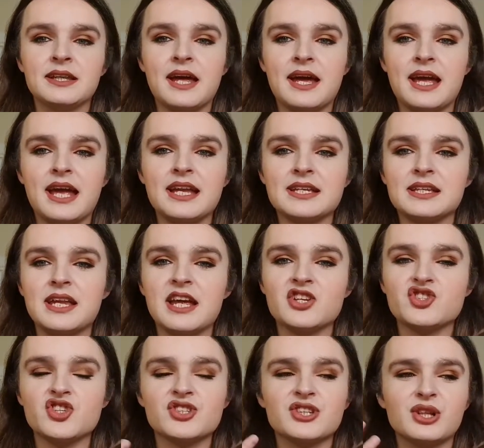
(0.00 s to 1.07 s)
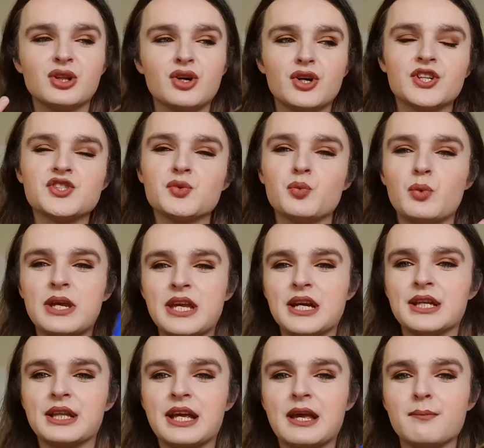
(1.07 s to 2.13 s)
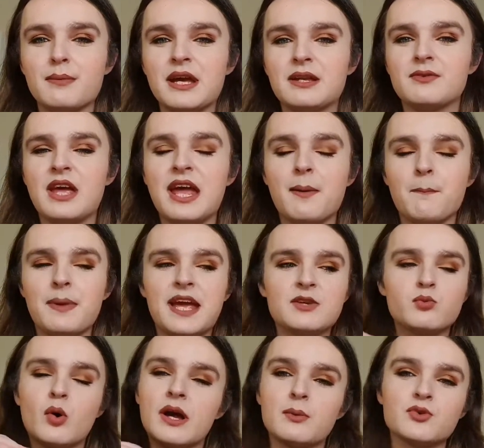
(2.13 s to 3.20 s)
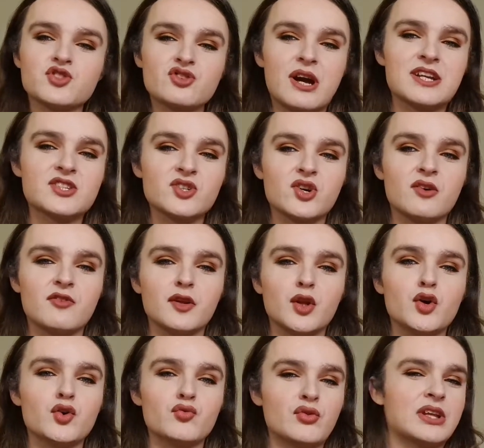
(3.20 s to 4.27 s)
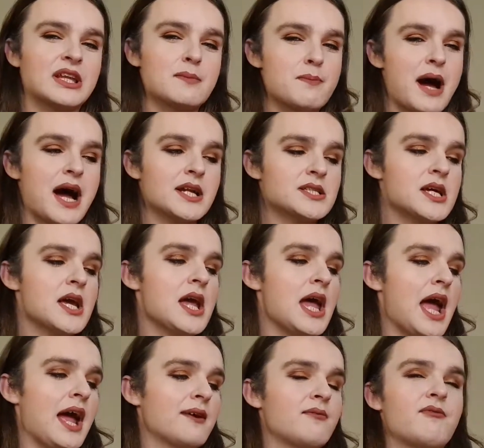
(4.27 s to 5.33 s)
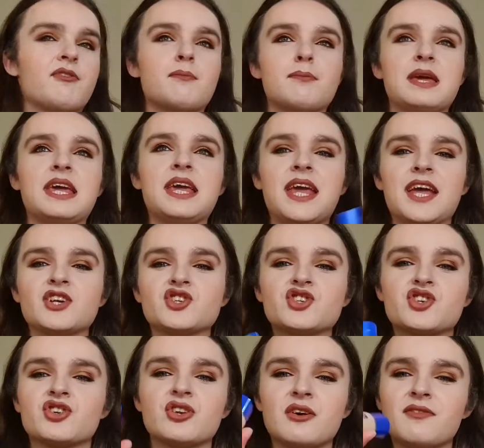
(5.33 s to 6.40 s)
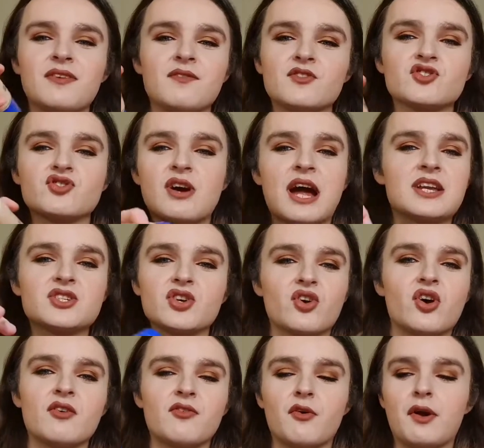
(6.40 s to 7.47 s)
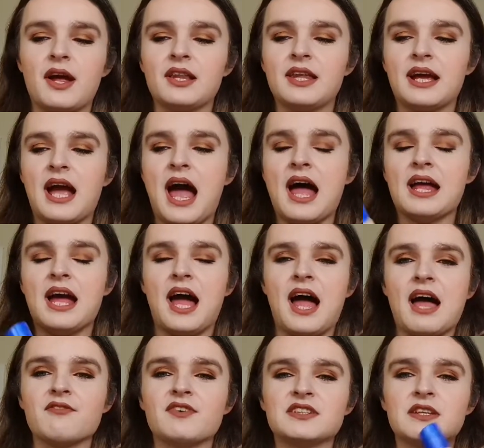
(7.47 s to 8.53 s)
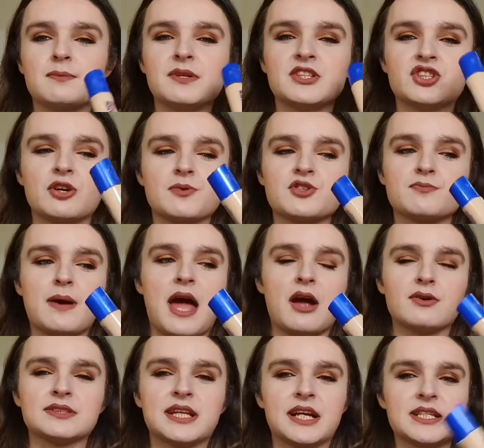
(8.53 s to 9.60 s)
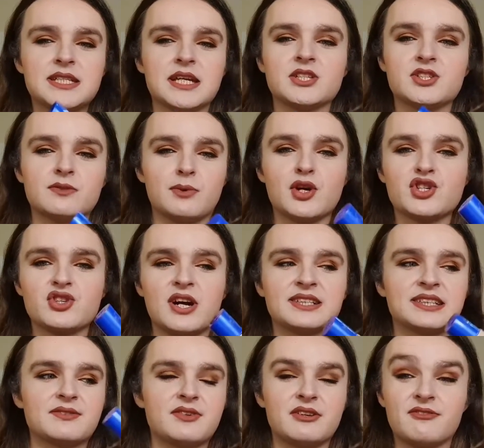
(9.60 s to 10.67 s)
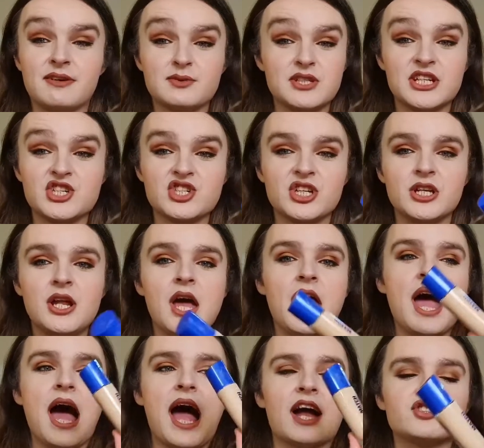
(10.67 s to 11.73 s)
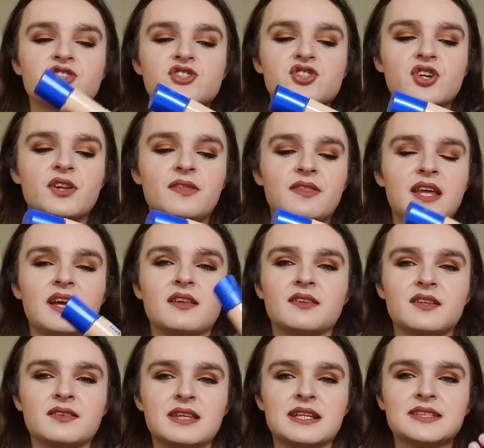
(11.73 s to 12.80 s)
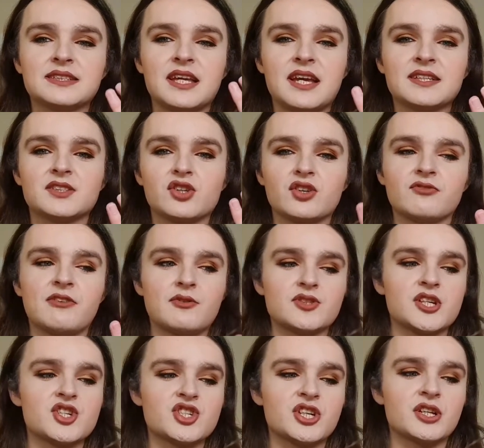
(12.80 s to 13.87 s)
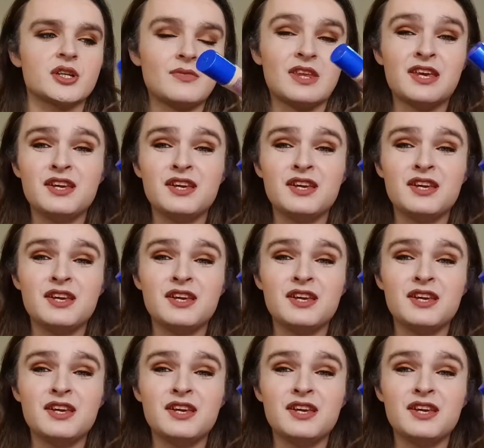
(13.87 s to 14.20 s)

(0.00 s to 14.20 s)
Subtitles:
Like, it just looked weird. Like, it made what it was trying to cover look really bad, and for me, it shouldn't have even tried to cover it. Like, this would be so much better as like a tinted moisturizer than a foundation. I just don't think that this is a good foundation.